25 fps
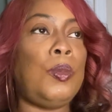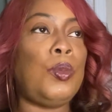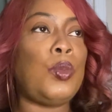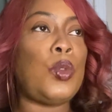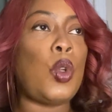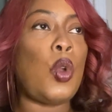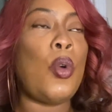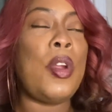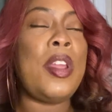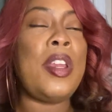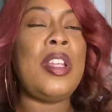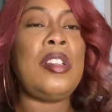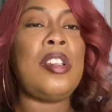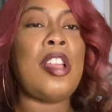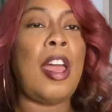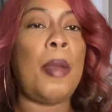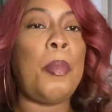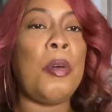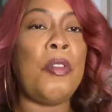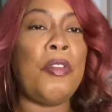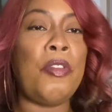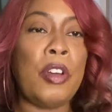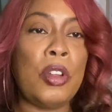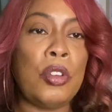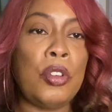or any type
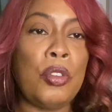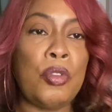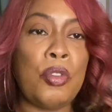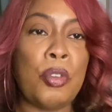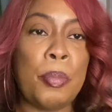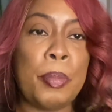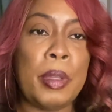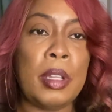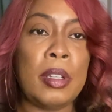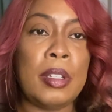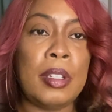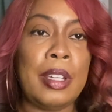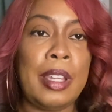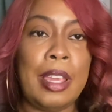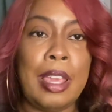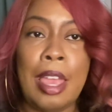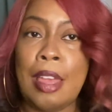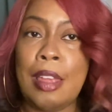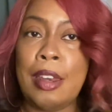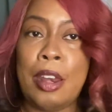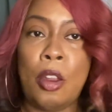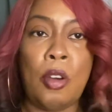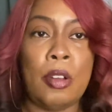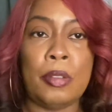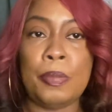of vulnerability
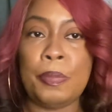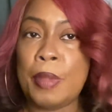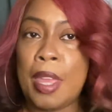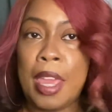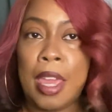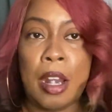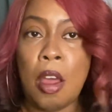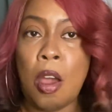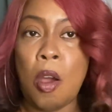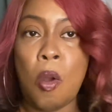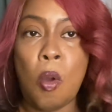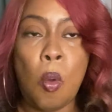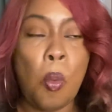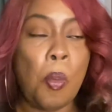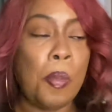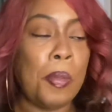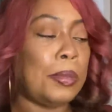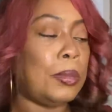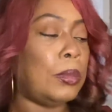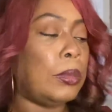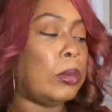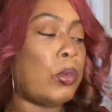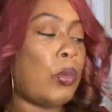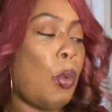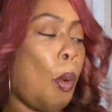at all.
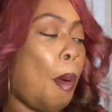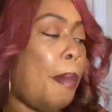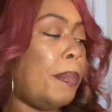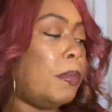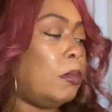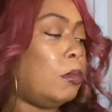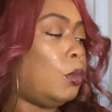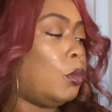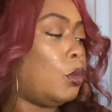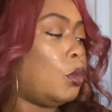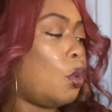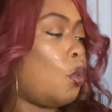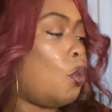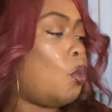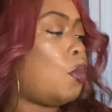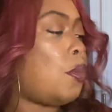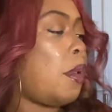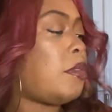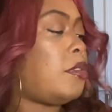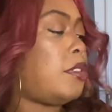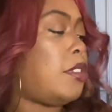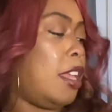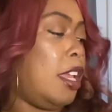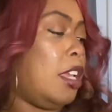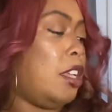
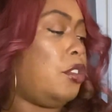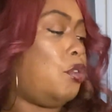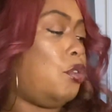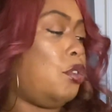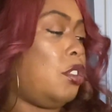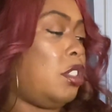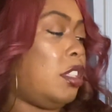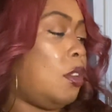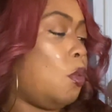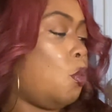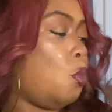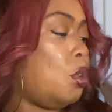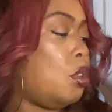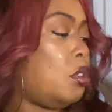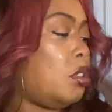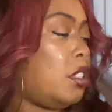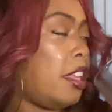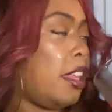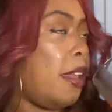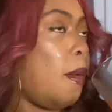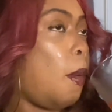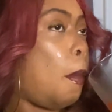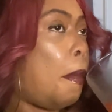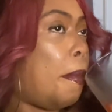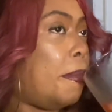It's interesting. We'll
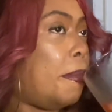see.